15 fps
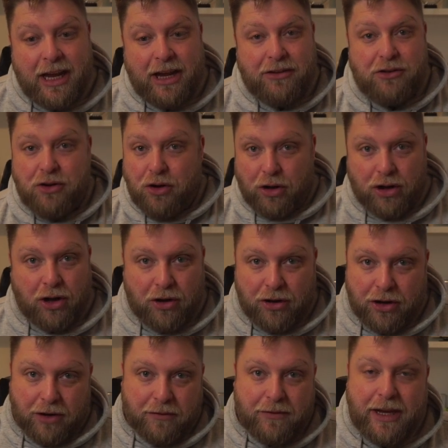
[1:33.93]
is no
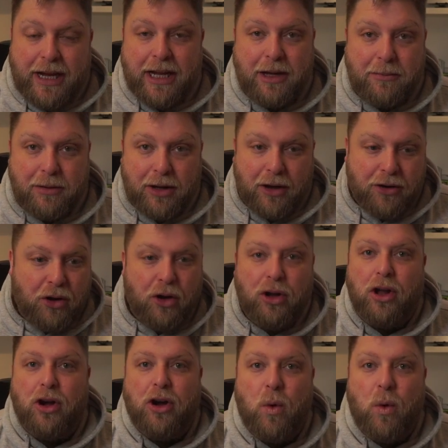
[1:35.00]
longer available or no longer